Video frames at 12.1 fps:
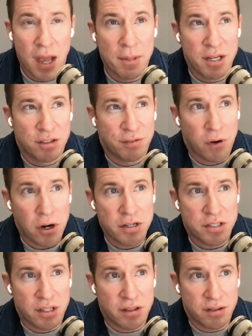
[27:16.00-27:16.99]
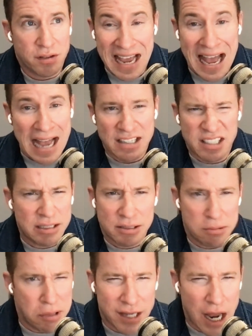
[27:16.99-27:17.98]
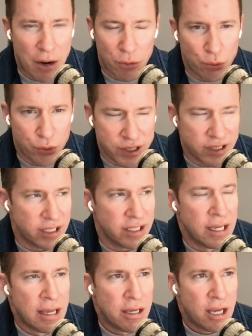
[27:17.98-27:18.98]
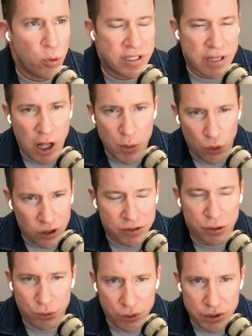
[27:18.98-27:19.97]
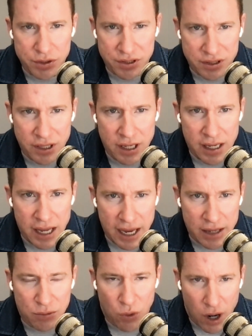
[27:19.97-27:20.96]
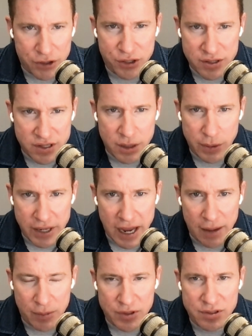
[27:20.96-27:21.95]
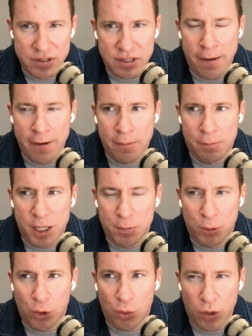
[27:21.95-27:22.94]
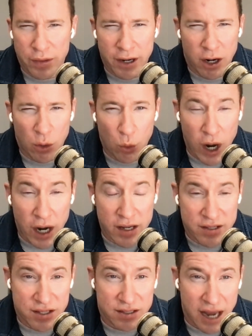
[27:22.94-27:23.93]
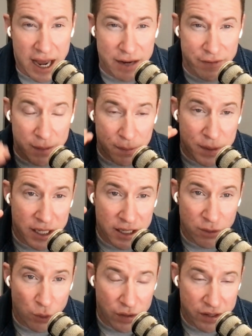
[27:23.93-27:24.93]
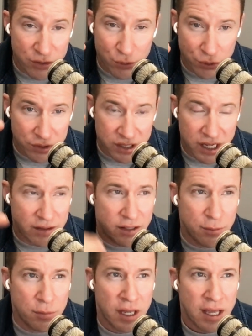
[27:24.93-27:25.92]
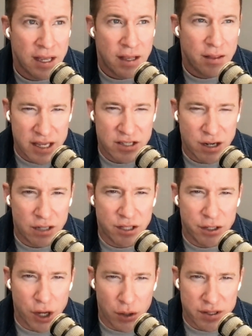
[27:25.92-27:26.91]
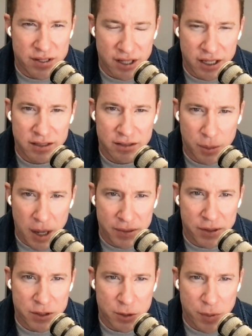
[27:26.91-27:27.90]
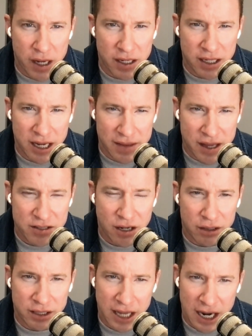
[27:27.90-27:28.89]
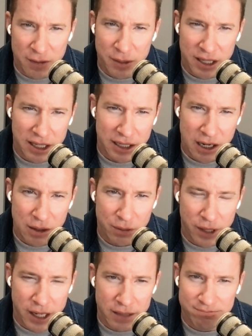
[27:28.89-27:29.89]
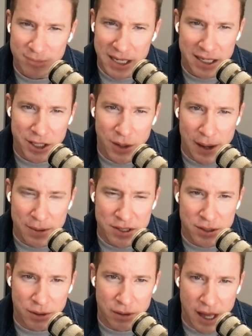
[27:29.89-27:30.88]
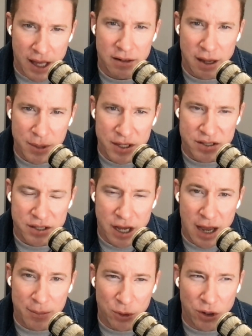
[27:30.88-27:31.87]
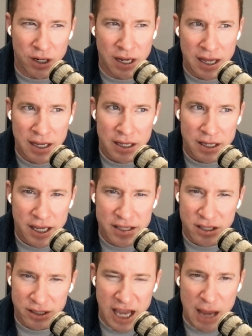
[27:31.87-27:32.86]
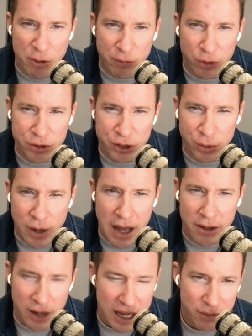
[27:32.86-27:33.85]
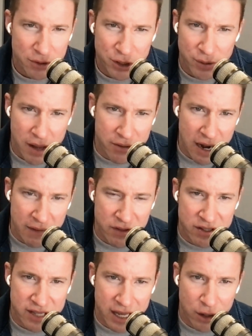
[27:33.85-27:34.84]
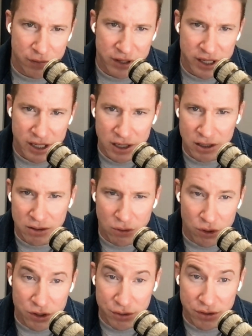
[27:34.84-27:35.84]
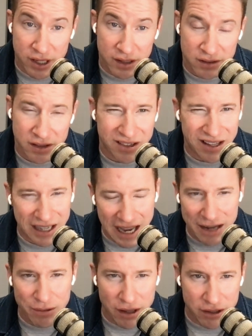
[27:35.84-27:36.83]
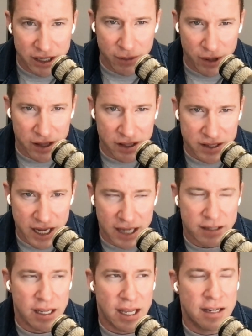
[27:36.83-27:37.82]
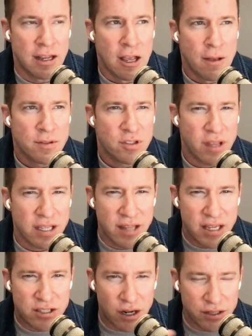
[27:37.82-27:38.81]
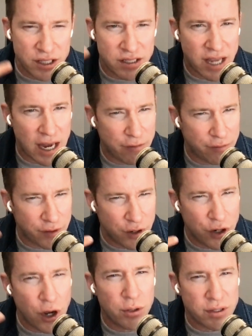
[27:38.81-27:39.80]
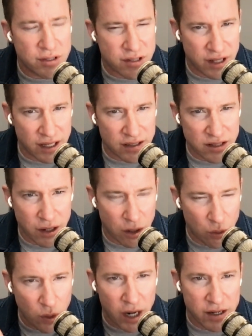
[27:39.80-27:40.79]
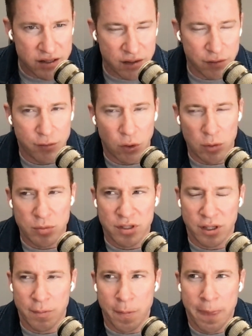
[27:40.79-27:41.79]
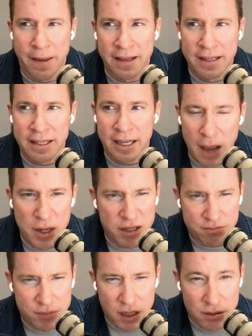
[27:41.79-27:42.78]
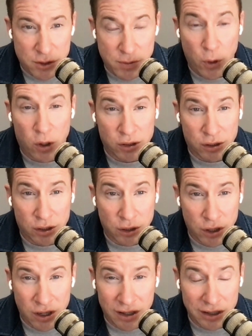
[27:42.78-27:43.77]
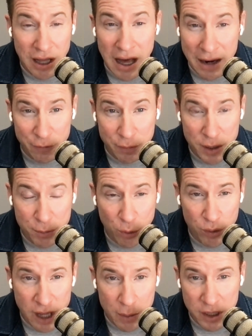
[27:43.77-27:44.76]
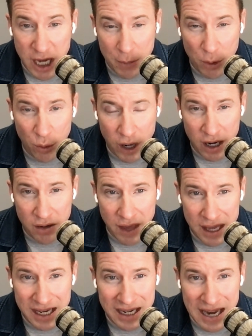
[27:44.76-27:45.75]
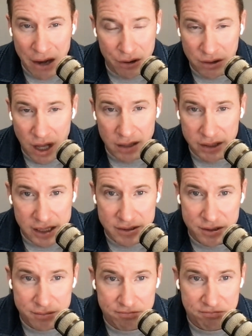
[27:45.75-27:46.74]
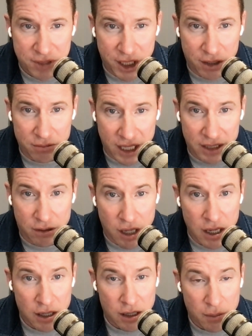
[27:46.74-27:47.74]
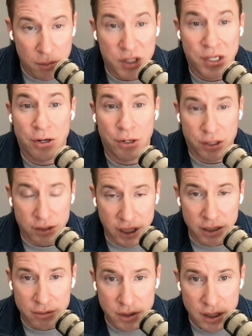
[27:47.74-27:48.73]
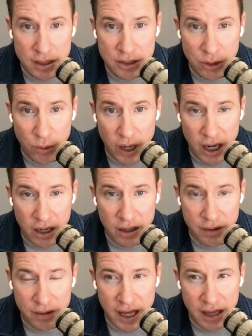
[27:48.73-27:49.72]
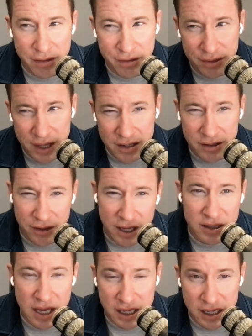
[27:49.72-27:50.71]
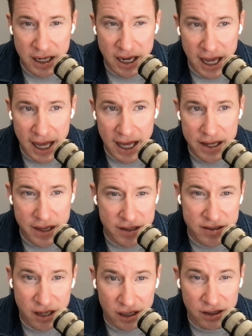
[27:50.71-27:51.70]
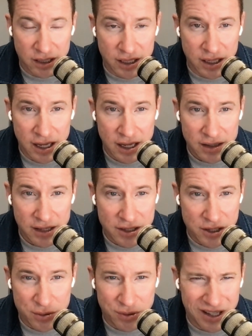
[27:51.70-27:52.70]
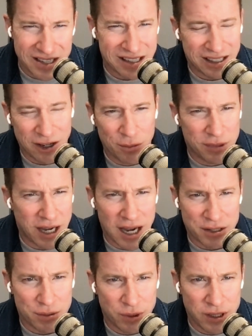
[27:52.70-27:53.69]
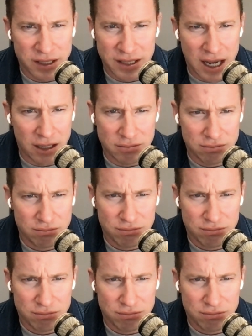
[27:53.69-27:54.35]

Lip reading: I mean, as far as tactics, not really. We tell them work the rules and watch and see what happens. People, when their awareness is kind of at peak where these rules get them, they start to notice things about their spending and they start to kind of be like, oh, wait, I didn't know I was doing that. I'm going to stop. Or it's a game of would you rather. Hey, would you rather have this debt over here or do this? And they're like, I'd rather get rid of the debt. And so they start to just kind of notice things. Their awareness informs them. I mean, spoiler alert, a lot of people, when they become aware, they eat out a lot less, like materially, to where they didn't think they could get ahead. And then suddenly they just realize like, oh gosh, we're eating out.